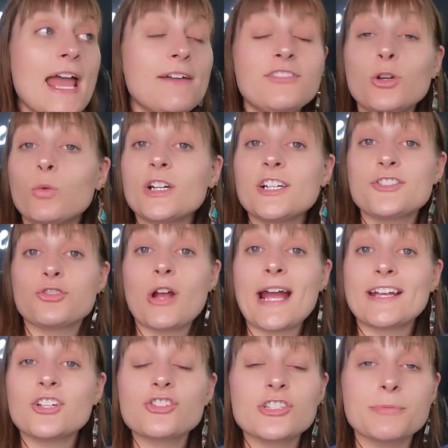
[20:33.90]
If you want to
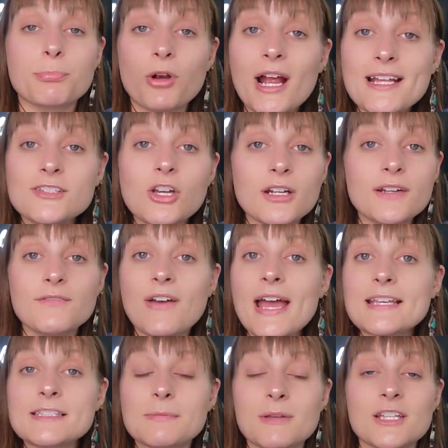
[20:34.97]
track your spreads on
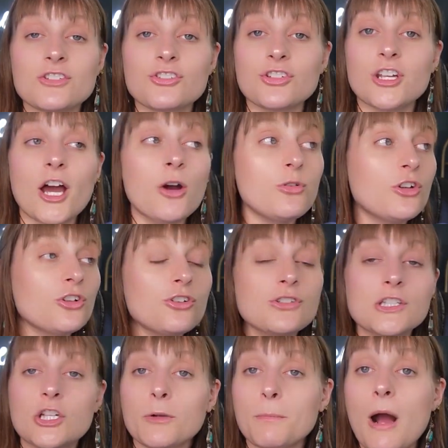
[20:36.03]
investments, you're
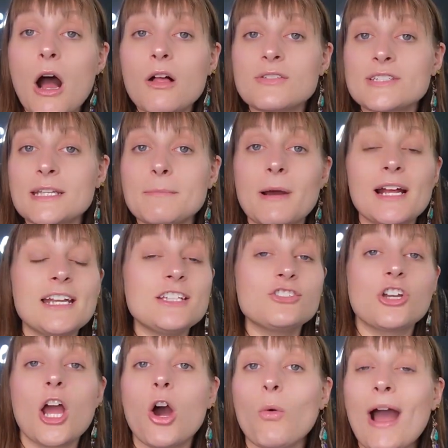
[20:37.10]
using your policy money
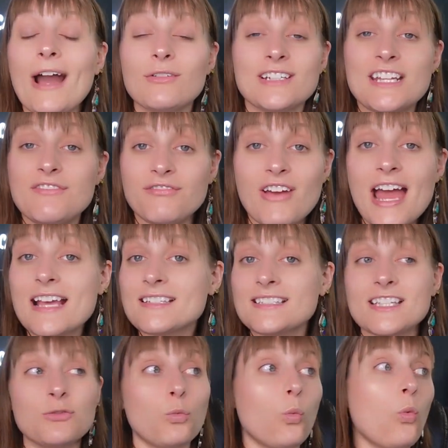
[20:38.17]
to go out and
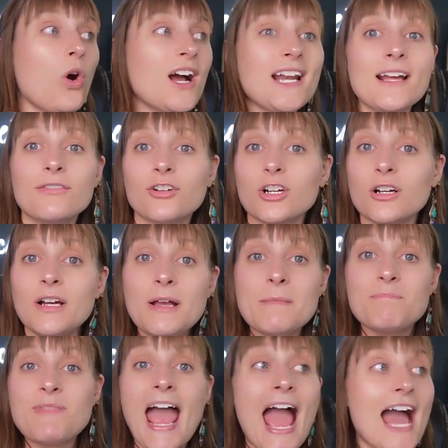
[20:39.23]
invest in whatever
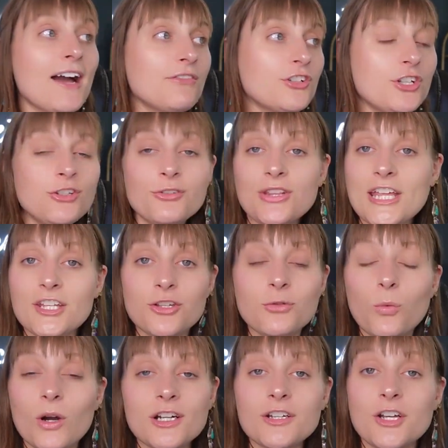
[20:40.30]
avenue that
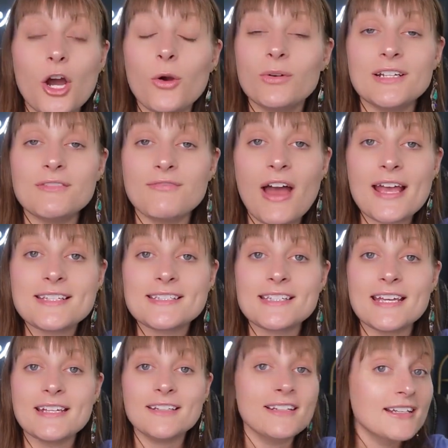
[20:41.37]
you want to go and invest
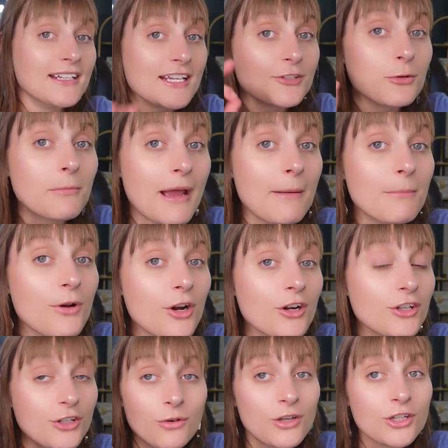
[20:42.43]
in, because
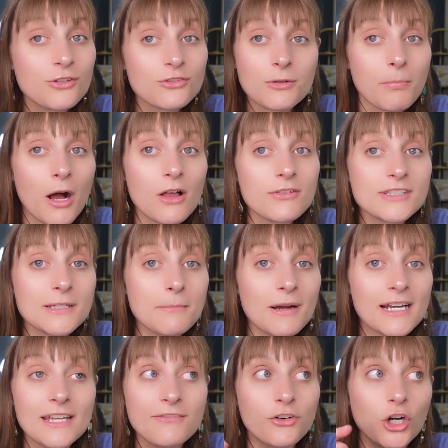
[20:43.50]
remember, you can use your policy
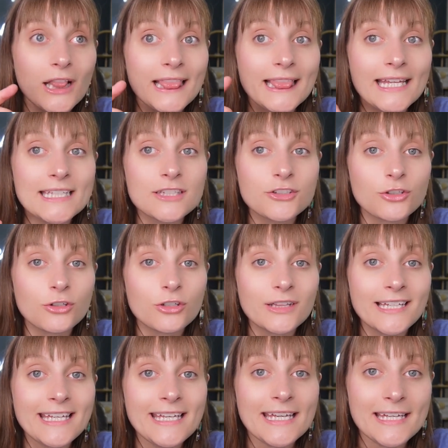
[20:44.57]
money for
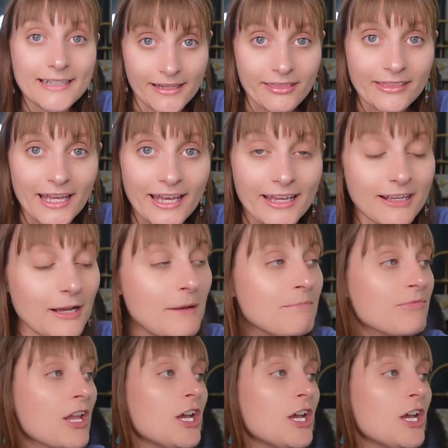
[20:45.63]
literally anything.